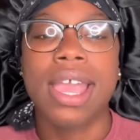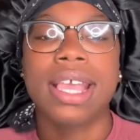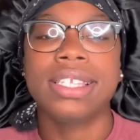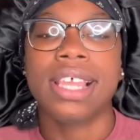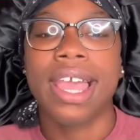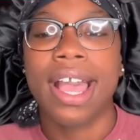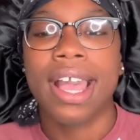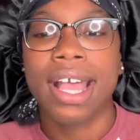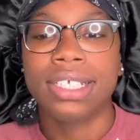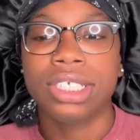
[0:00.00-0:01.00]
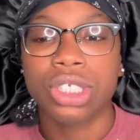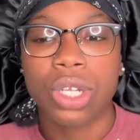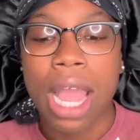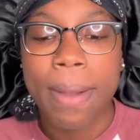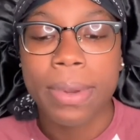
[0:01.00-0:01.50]
It's like I got
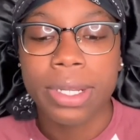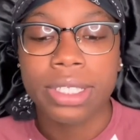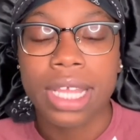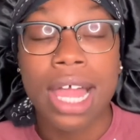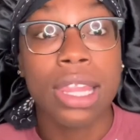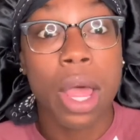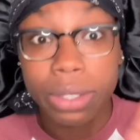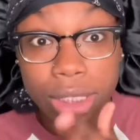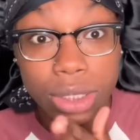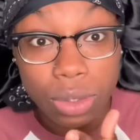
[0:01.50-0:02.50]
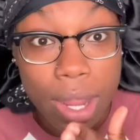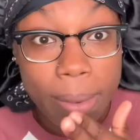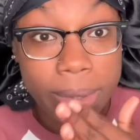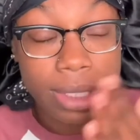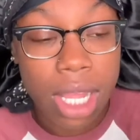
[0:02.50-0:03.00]
subscribers. I lost
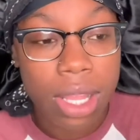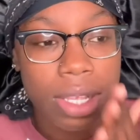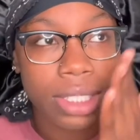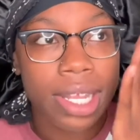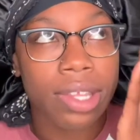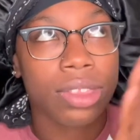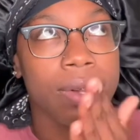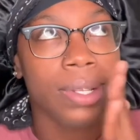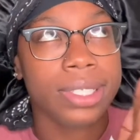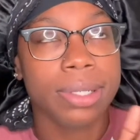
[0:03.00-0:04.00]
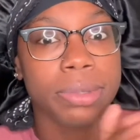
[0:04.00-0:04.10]
subscribers. I lost like 30 something